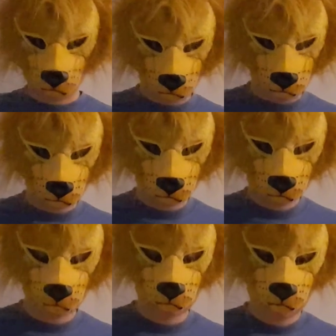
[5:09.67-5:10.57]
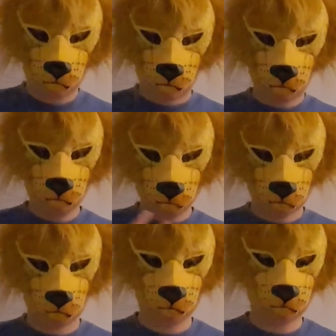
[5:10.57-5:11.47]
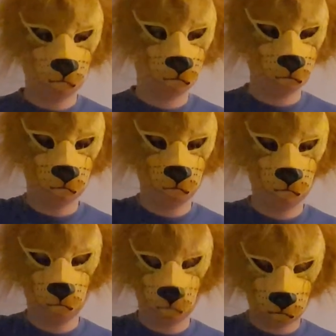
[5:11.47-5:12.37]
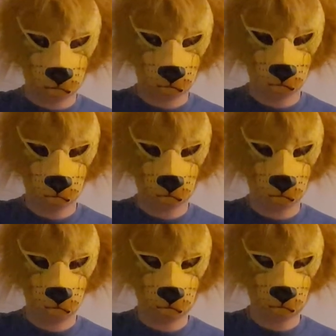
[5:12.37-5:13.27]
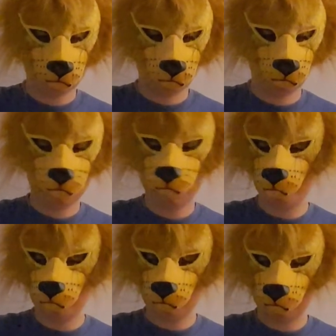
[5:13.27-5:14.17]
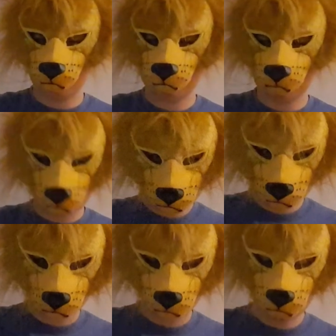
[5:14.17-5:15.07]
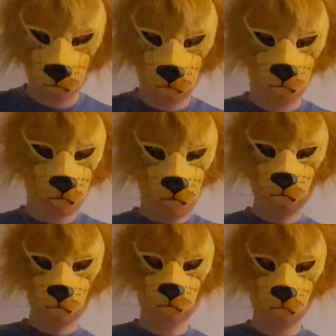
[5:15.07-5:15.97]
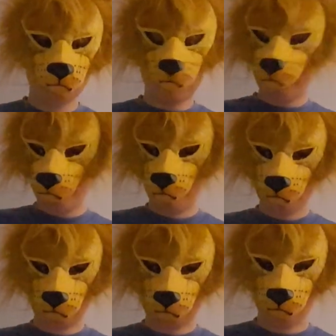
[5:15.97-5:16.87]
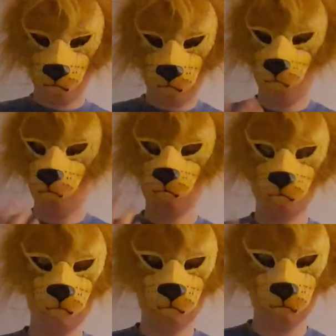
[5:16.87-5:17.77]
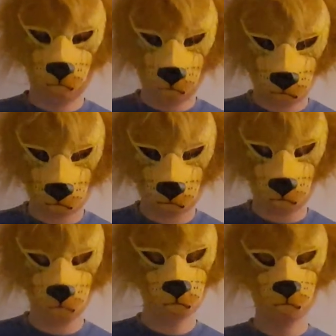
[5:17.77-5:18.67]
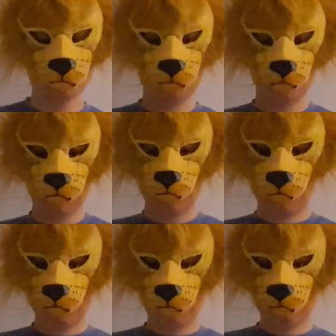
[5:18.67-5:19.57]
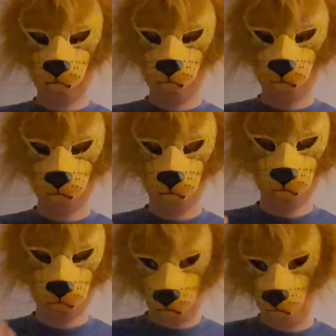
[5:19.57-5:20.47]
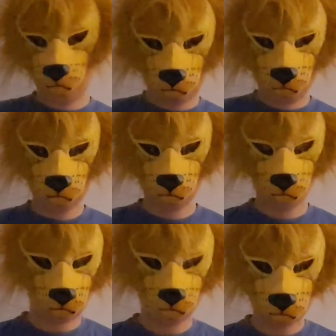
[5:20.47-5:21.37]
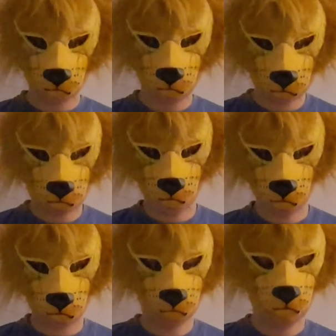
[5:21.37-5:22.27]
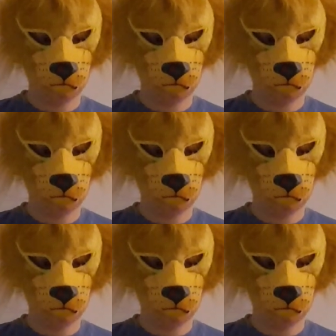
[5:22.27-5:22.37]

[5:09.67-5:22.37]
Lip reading: on planet Earth. Unless you don't speak English, which case you won't even understand me saying this. But I really enjoyed every part of this movie, and I thought it was really, really interesting. And so I would recommend it to everyone.